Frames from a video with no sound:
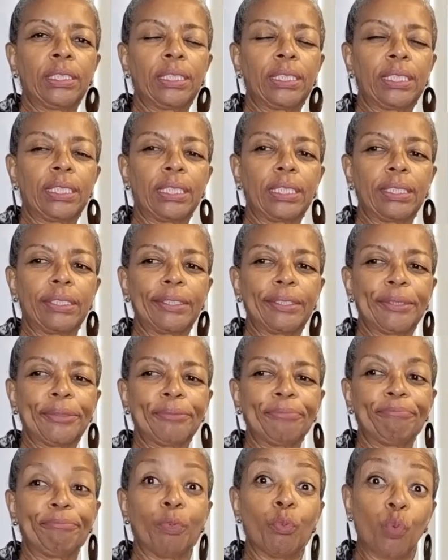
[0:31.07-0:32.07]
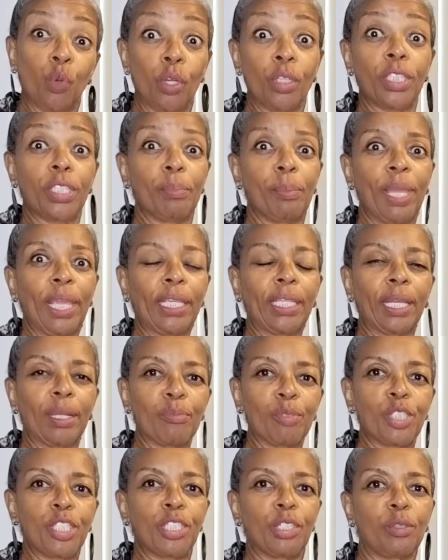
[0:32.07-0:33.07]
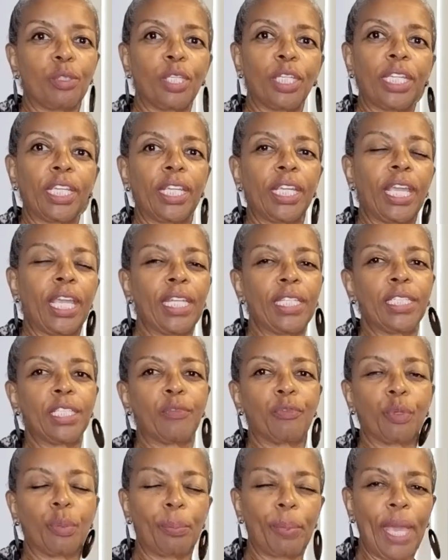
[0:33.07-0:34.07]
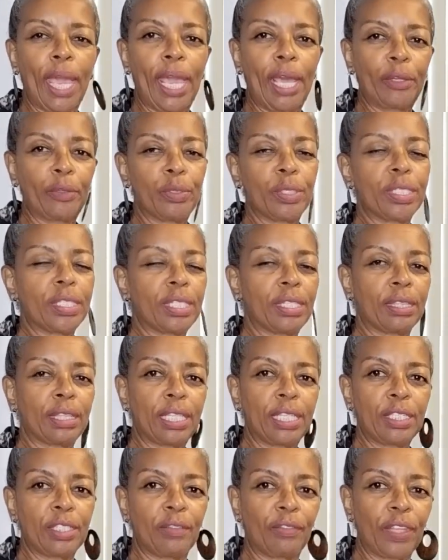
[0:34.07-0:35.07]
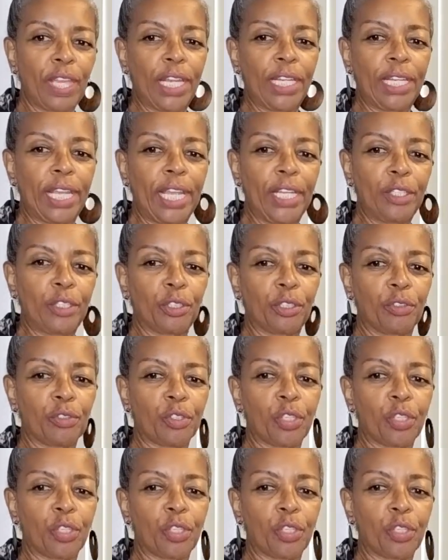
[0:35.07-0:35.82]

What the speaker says: want to make. I'm still looking at different patterns and things of that nature,